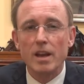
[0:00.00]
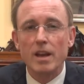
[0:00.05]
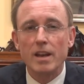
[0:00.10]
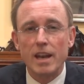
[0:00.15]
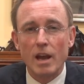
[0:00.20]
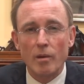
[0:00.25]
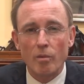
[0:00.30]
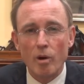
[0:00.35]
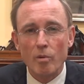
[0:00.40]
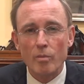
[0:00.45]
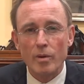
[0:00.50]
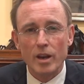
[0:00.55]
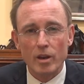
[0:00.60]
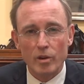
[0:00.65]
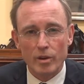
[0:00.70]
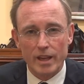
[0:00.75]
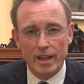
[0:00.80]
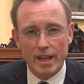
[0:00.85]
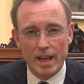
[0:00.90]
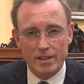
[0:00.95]
Now, what we're
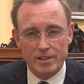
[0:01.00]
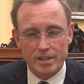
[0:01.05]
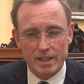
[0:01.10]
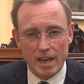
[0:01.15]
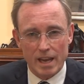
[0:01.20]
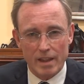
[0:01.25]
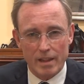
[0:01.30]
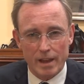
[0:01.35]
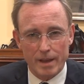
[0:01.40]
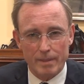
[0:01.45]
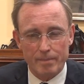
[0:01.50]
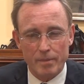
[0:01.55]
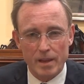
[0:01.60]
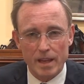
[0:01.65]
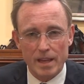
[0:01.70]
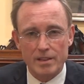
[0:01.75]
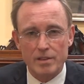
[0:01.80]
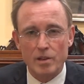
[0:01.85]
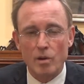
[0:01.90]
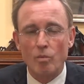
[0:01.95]
looking at together
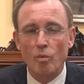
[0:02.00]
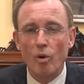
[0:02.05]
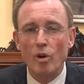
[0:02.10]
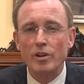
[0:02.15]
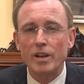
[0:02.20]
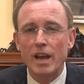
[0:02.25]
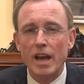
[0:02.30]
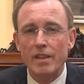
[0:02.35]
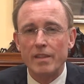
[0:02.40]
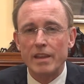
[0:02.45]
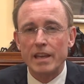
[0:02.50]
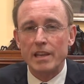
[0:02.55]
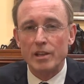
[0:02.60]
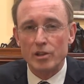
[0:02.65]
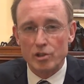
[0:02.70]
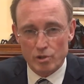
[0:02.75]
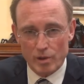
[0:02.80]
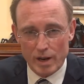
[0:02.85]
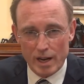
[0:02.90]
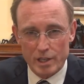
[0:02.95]
is what are the
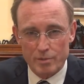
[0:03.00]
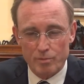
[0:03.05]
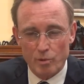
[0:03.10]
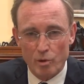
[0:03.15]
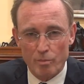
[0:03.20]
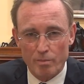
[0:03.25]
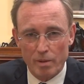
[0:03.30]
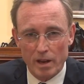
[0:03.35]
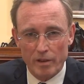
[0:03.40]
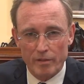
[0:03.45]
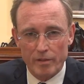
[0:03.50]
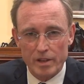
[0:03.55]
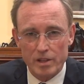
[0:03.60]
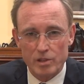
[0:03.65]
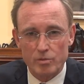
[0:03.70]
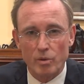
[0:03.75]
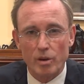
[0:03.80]
transport benefits,